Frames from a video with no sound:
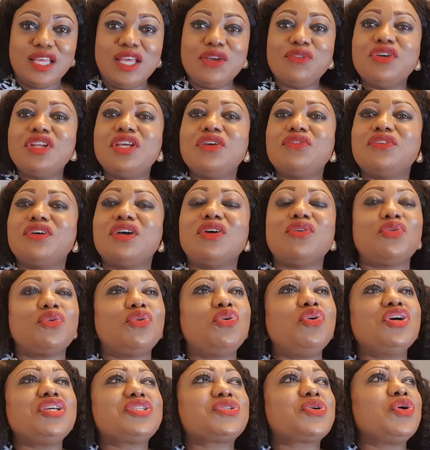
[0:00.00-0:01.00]
Even if,
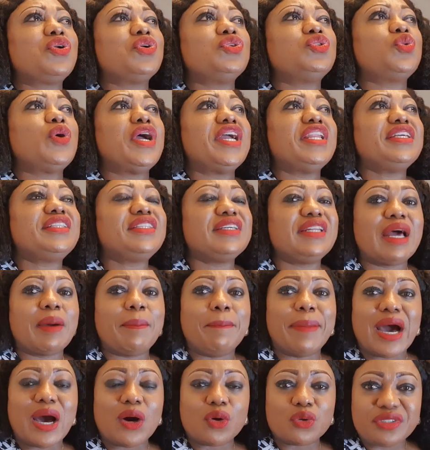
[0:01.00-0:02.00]
who is going to do anything
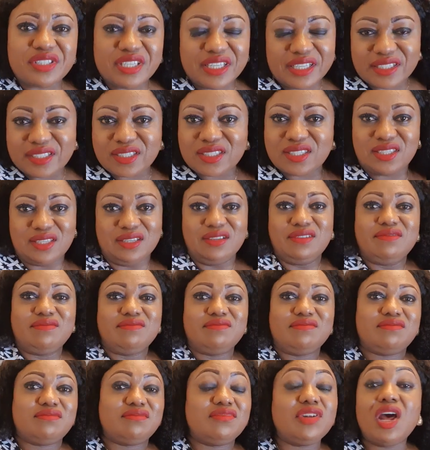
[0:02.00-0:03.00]
about it?
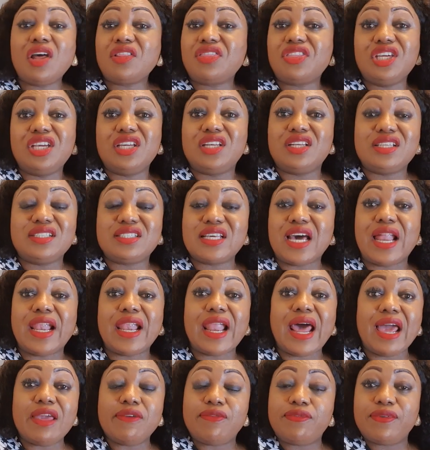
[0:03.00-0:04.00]
Nothing. It's her
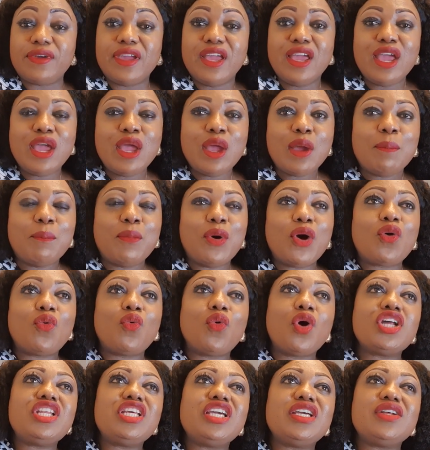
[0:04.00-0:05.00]
life. But
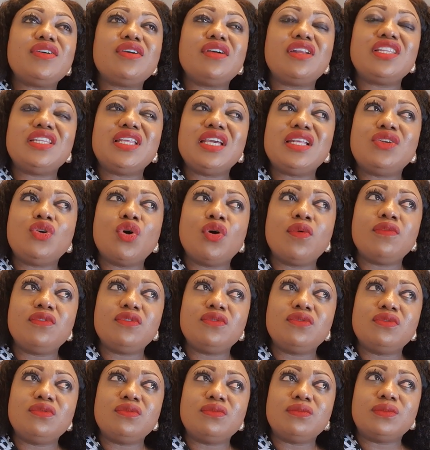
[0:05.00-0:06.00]
what they don't
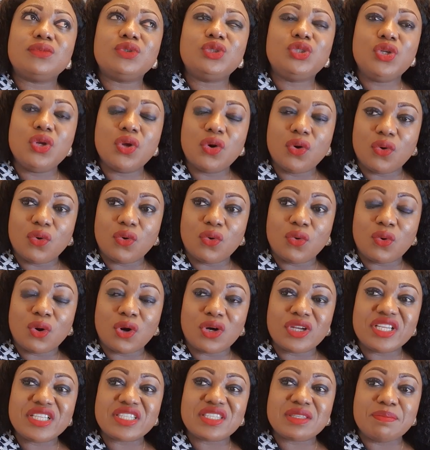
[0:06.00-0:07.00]
know,
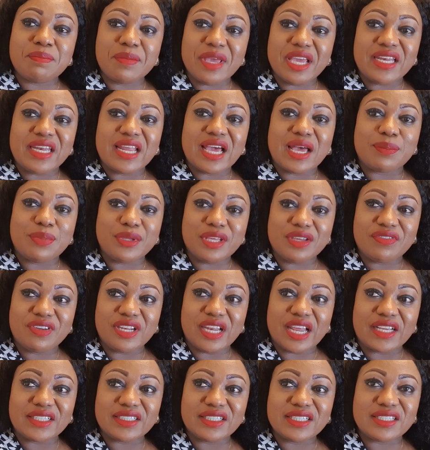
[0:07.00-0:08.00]
all these men that are
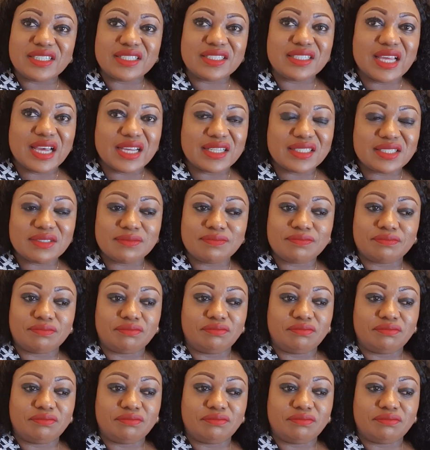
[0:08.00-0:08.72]
behaving like this, is that